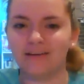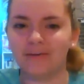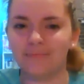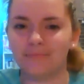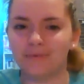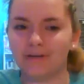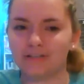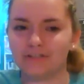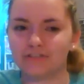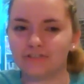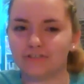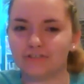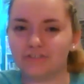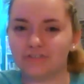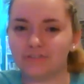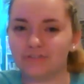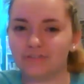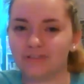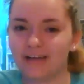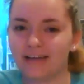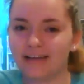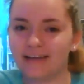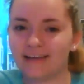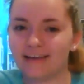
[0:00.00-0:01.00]
Make sure to
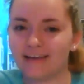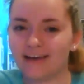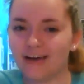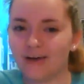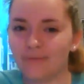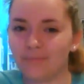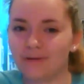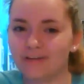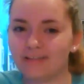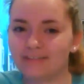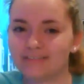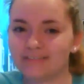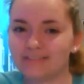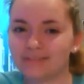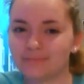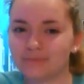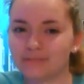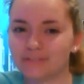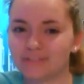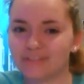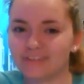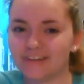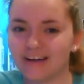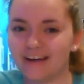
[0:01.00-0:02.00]
like, comment, and
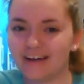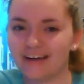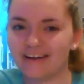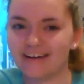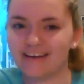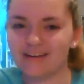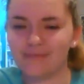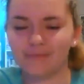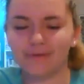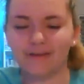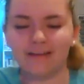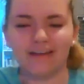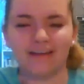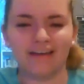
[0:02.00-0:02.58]
subscribe,